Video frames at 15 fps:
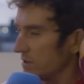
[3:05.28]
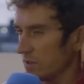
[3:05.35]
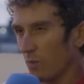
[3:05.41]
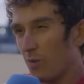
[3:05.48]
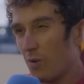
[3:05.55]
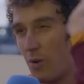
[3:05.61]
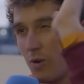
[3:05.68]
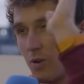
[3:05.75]
there's a
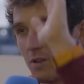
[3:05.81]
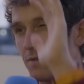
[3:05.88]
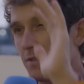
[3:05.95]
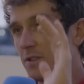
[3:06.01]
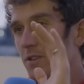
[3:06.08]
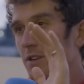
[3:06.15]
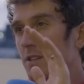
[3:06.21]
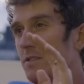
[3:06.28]
wall of
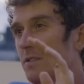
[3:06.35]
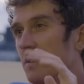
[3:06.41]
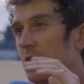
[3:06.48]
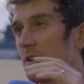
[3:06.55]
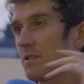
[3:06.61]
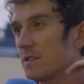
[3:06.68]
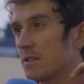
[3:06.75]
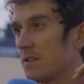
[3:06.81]
noise,
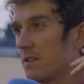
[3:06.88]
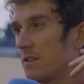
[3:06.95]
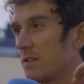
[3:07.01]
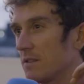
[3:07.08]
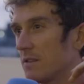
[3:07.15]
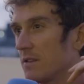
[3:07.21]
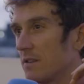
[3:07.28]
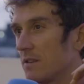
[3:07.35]
and I'll
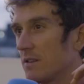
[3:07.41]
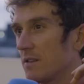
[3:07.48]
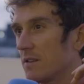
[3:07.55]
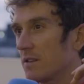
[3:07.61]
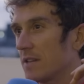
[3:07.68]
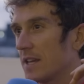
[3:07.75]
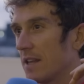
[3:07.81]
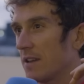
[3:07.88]
still
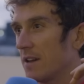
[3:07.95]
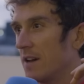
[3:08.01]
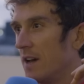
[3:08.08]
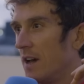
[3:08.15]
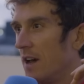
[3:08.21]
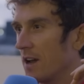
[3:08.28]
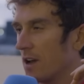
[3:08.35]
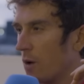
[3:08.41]
get the
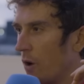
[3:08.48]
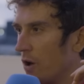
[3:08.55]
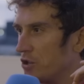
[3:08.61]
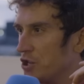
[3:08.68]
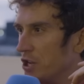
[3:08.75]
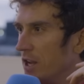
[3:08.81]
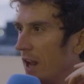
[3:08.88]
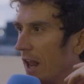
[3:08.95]
"Go
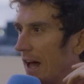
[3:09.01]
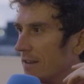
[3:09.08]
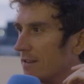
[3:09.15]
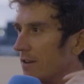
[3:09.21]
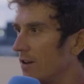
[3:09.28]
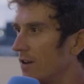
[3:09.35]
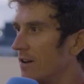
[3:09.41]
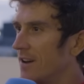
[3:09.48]
on, G
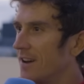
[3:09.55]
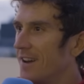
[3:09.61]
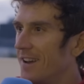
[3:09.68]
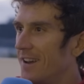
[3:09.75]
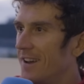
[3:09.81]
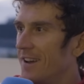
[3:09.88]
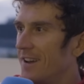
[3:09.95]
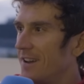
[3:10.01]
lads," or
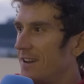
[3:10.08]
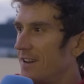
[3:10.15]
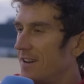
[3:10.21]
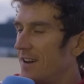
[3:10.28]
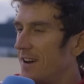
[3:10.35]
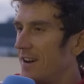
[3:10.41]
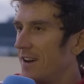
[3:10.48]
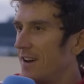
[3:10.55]

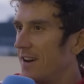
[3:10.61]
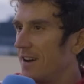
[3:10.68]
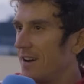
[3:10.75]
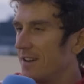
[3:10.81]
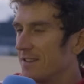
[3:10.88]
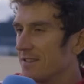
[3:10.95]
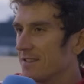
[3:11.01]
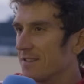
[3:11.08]

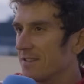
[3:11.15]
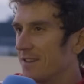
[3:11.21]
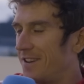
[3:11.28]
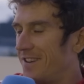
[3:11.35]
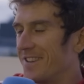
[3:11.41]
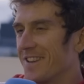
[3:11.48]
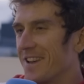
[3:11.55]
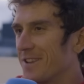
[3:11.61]
yeah,
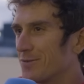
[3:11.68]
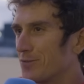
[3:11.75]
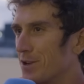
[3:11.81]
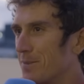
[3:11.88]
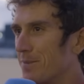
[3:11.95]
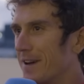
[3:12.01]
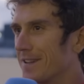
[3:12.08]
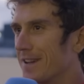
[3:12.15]
it's
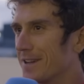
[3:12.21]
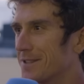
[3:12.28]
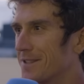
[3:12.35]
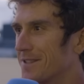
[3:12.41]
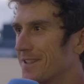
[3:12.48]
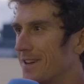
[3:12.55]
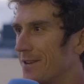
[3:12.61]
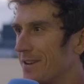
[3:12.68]
really bad
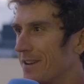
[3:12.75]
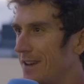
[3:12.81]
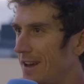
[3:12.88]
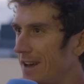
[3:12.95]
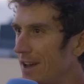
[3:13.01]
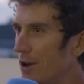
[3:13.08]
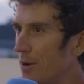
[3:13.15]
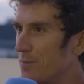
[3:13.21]
accents now, isn't it?
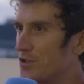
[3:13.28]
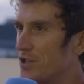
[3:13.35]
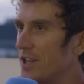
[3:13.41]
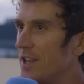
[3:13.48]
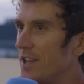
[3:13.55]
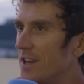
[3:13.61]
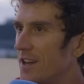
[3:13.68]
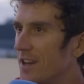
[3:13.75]
Hey up,
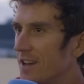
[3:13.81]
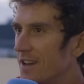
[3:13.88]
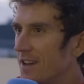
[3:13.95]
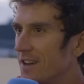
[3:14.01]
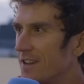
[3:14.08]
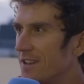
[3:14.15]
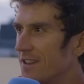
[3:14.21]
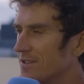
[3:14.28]
G.
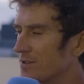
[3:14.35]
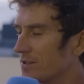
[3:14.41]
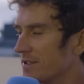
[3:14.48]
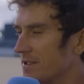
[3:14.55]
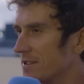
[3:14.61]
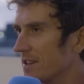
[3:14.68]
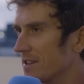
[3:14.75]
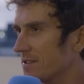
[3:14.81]
That's
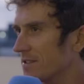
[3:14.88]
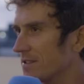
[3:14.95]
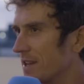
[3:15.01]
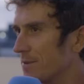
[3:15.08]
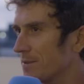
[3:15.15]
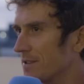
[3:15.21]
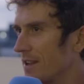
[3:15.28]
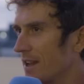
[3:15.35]
the
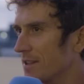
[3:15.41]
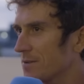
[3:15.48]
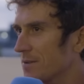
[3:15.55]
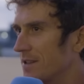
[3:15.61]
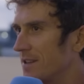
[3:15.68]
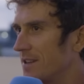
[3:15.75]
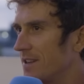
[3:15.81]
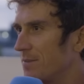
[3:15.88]
same as the last
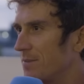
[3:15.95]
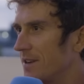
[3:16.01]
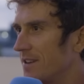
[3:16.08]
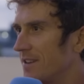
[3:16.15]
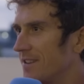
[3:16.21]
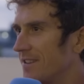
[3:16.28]
one, isn't it? But